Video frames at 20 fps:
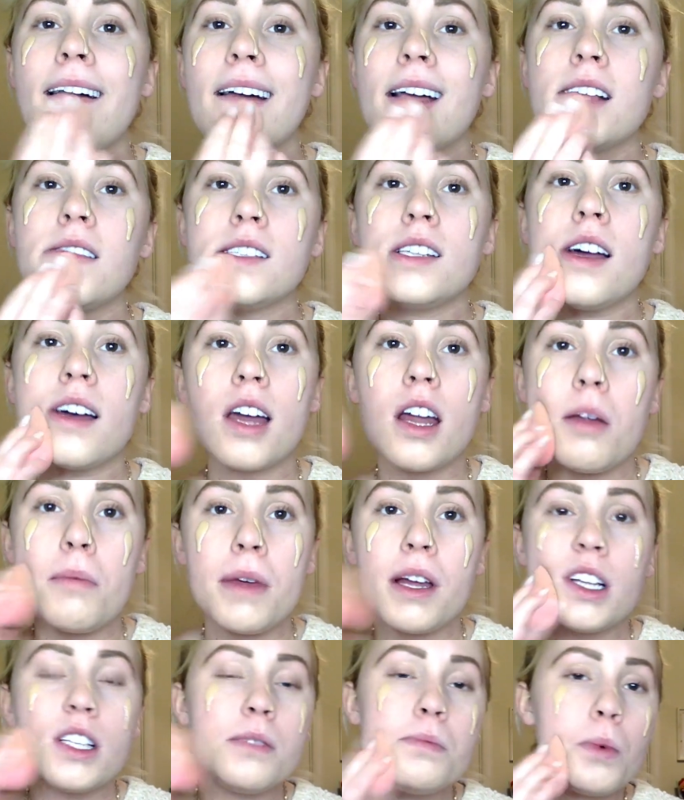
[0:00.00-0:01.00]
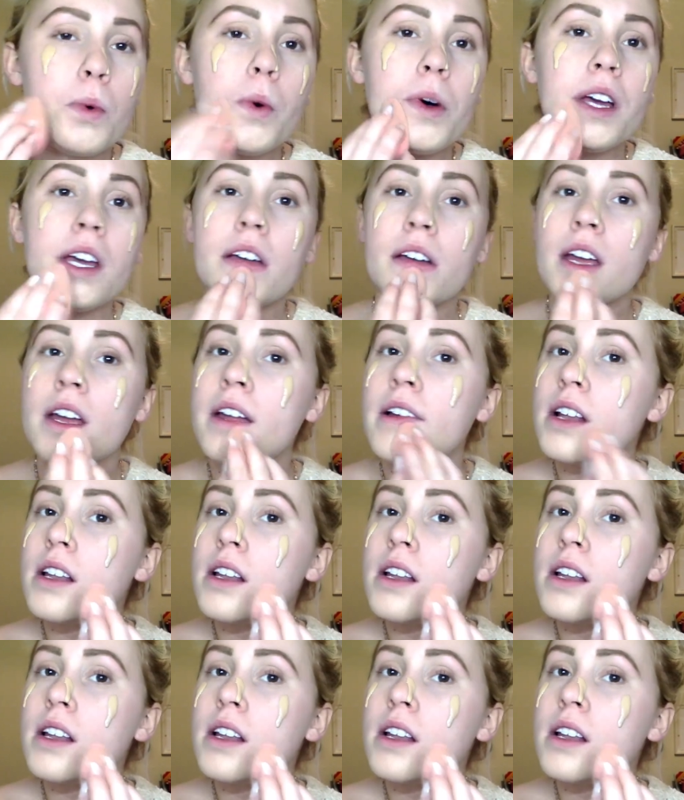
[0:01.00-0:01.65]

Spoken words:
It's not gonna be as buoyant